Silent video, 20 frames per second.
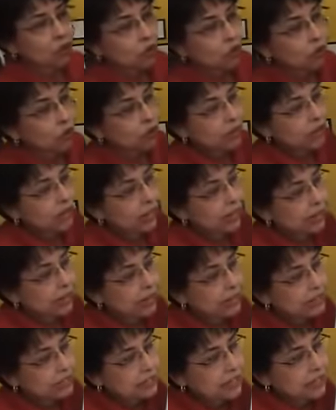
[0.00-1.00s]
Okay,
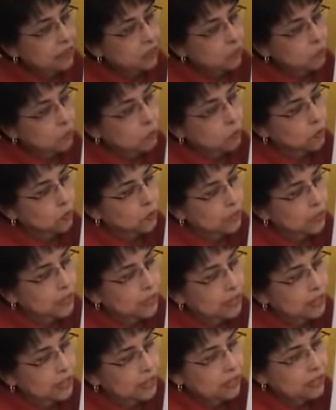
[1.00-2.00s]
let's add wood.
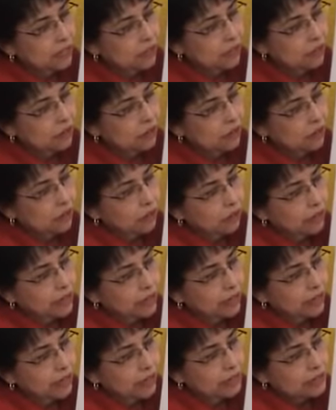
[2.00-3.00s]
Oh,
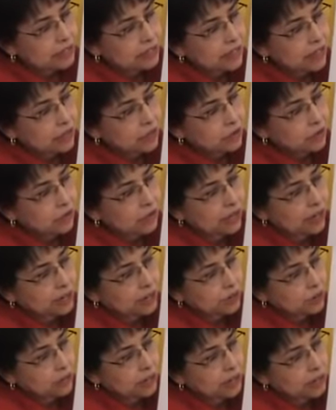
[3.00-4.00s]
yes, they do
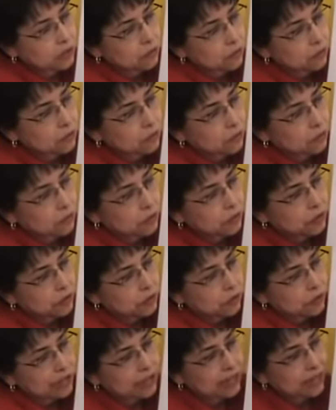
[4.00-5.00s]
like to eat
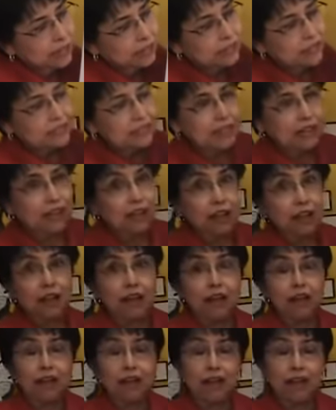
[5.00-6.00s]
wood. What else?
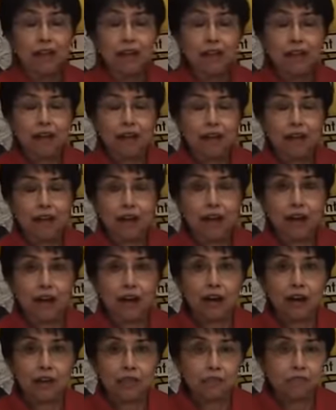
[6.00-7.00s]

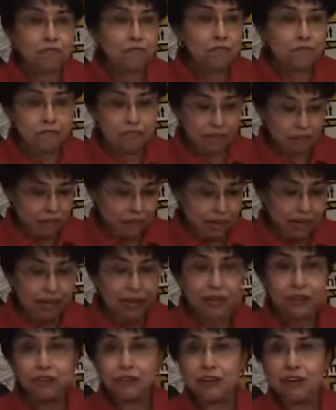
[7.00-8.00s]
They
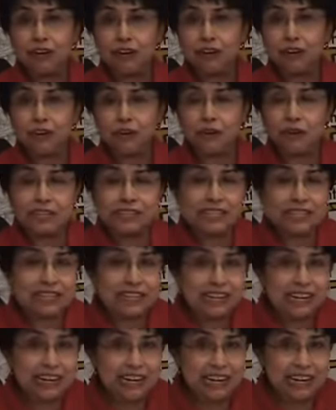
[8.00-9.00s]
like to get into our
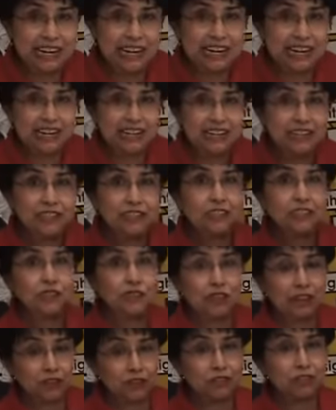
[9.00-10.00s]
skin. So
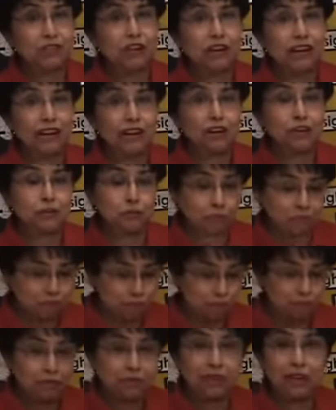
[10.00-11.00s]
they also like to
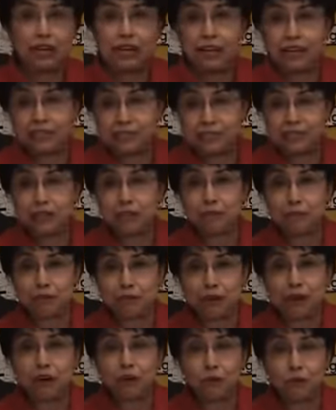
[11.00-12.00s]
eat some
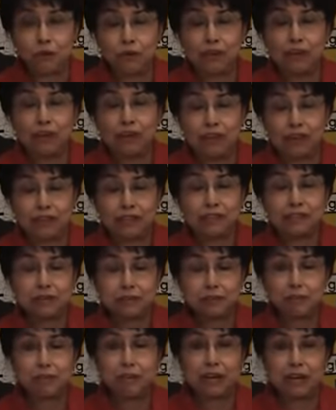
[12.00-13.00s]
of our own,
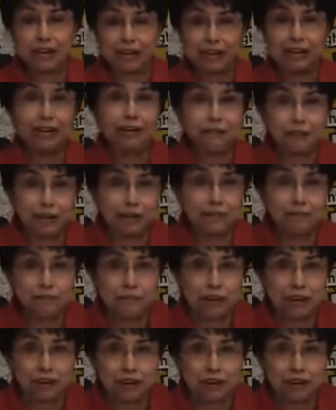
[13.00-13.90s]
some blood out of